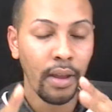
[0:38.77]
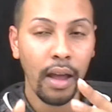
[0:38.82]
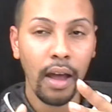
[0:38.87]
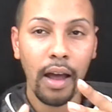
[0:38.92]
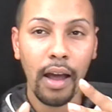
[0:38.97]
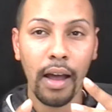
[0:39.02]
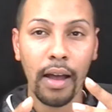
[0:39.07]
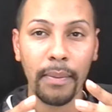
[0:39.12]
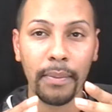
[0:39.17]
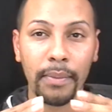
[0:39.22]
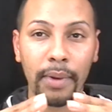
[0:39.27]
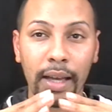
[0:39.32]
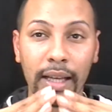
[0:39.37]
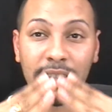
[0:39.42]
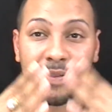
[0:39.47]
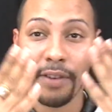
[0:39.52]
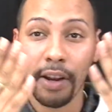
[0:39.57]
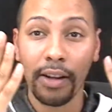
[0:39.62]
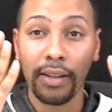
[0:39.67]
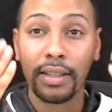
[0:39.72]

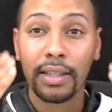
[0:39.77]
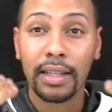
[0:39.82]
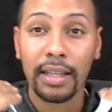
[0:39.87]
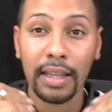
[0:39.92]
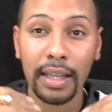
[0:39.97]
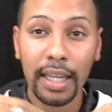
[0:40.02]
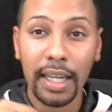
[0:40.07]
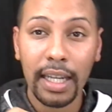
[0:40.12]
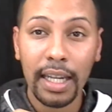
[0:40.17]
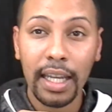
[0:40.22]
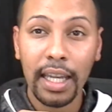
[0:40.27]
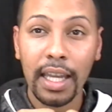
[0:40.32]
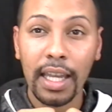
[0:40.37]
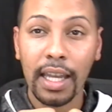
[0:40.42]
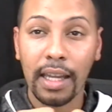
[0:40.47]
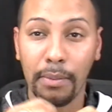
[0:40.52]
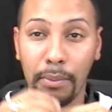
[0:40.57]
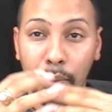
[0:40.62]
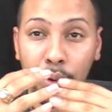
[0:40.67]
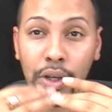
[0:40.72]
As far as
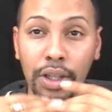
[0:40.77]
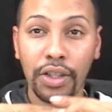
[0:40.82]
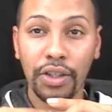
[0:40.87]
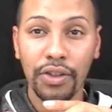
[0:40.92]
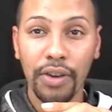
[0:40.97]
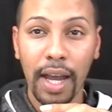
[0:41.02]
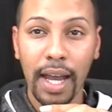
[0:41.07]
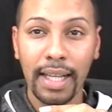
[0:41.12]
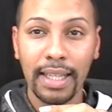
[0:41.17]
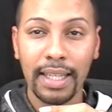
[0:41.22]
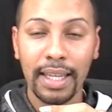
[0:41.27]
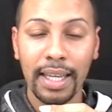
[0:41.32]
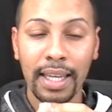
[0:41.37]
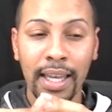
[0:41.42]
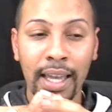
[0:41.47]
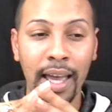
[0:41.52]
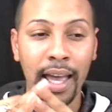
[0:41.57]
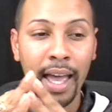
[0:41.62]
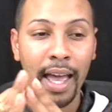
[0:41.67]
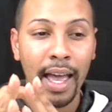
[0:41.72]
cleaning and moisturizing,